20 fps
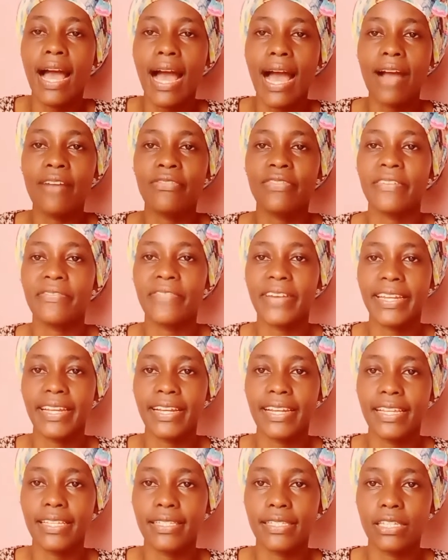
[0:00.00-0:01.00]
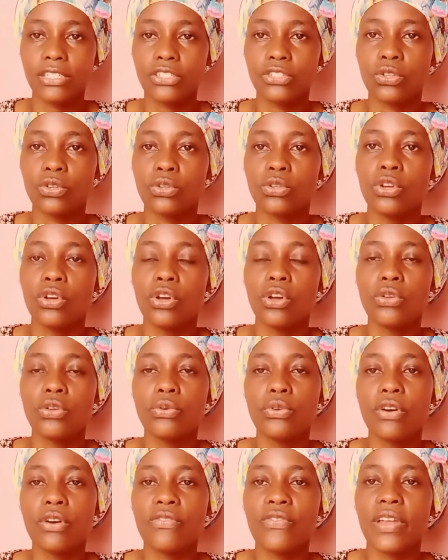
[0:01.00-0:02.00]
After fertilization, you
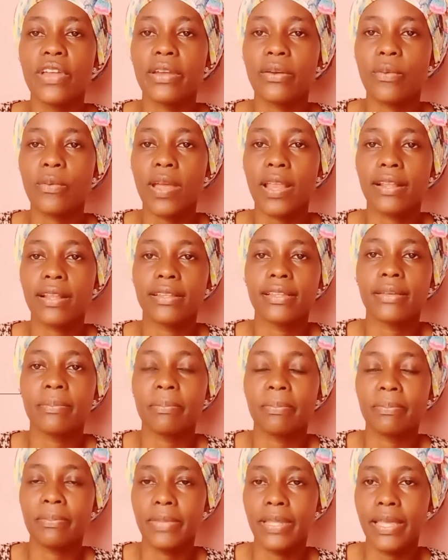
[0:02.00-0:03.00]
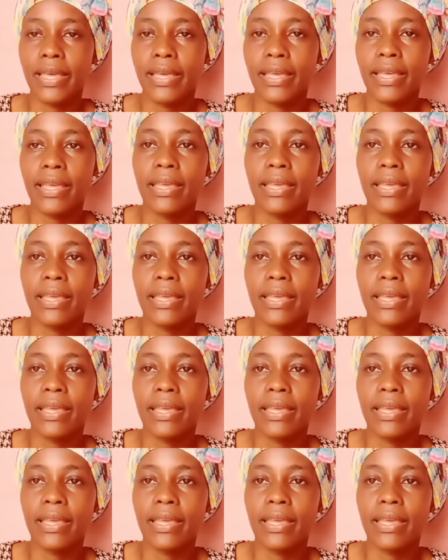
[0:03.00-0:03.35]
know very well the